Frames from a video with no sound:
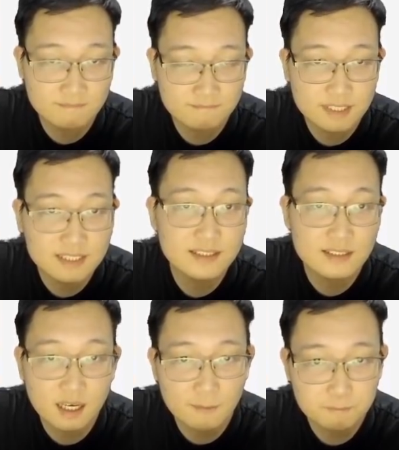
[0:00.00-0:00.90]
this is
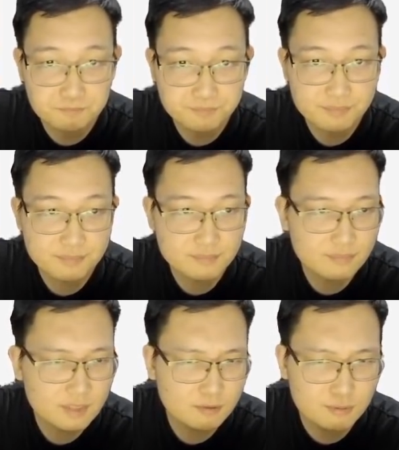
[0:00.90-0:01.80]
um,
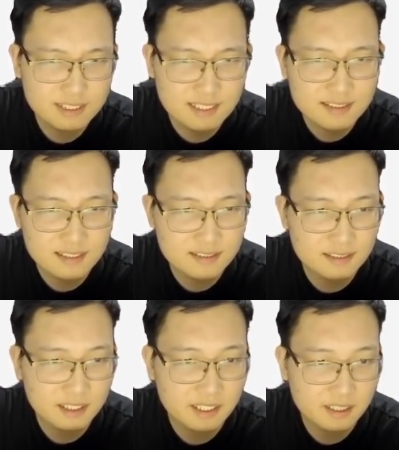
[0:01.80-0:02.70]
resistance
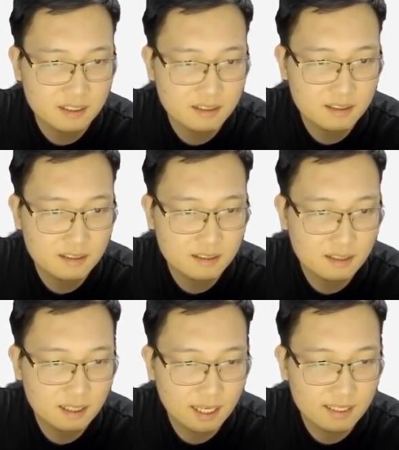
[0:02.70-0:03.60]
here,
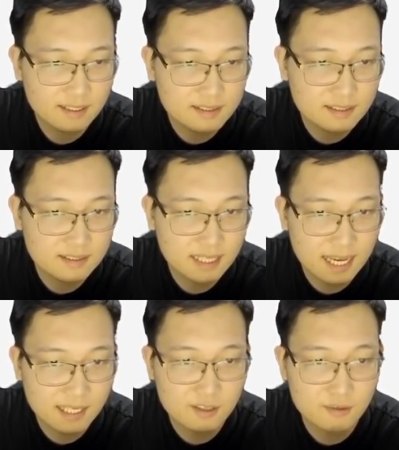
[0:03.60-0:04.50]
and this is
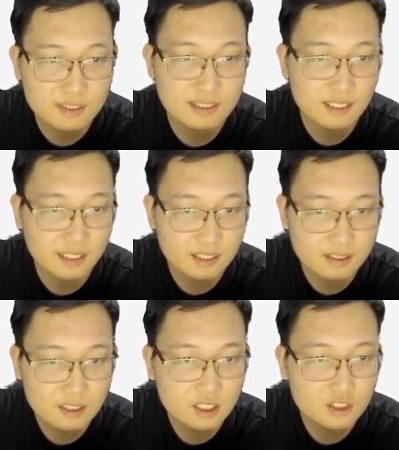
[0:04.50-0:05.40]
accuracy here.
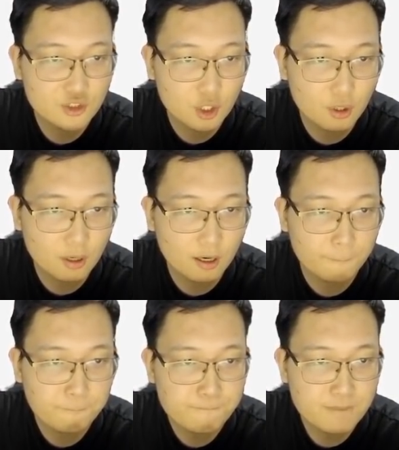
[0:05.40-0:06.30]
So um,
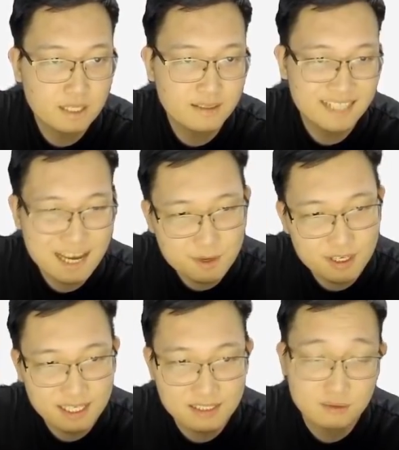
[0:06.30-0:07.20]
Nightmare
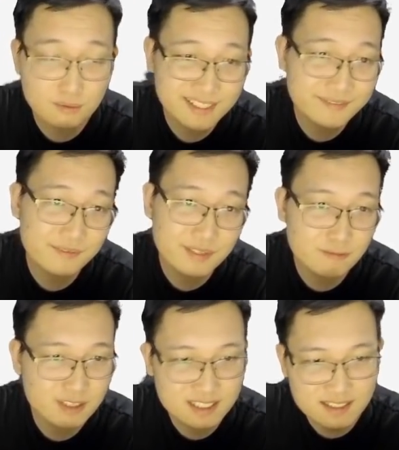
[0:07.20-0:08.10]
has 350
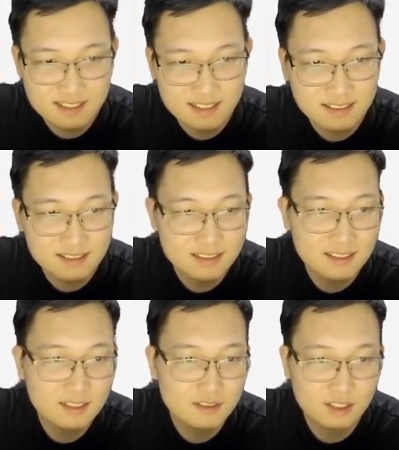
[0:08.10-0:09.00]
resistance,
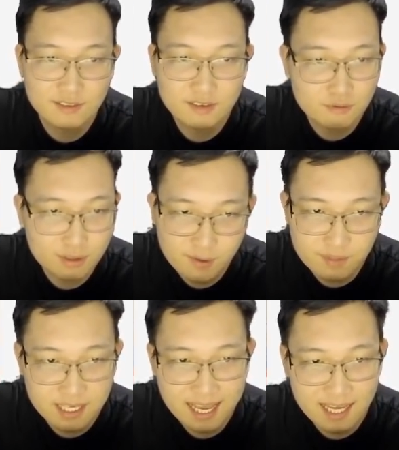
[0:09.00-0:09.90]
sorry,
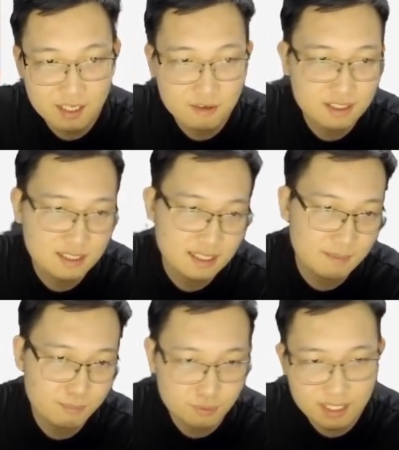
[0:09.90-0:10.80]
350 accuracy, and
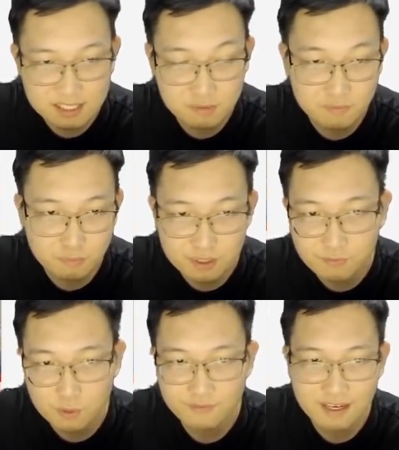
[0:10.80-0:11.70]
Brutal has
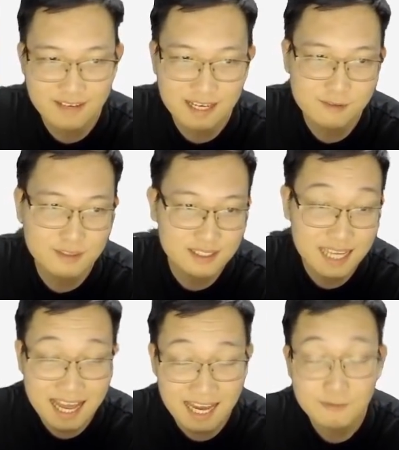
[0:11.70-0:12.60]
345 accuracy.
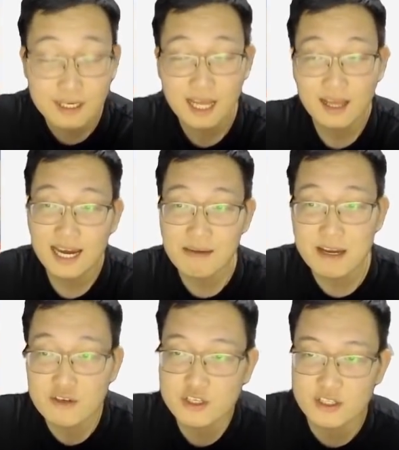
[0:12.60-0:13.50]
i am
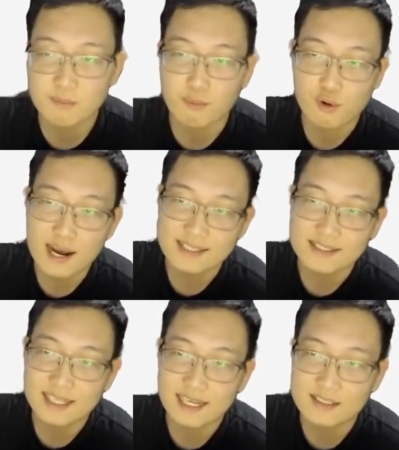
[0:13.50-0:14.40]
actually surprised
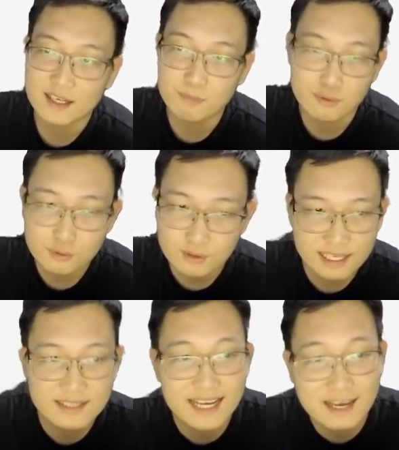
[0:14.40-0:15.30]
that uh, Brutal
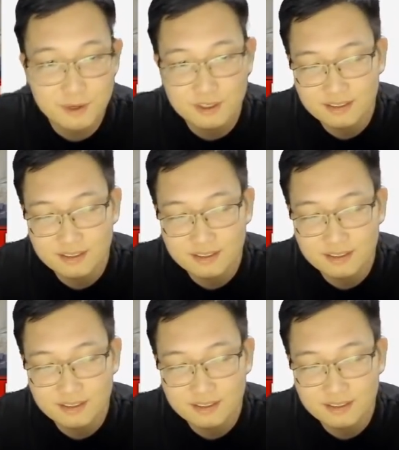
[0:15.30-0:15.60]
and Nightmare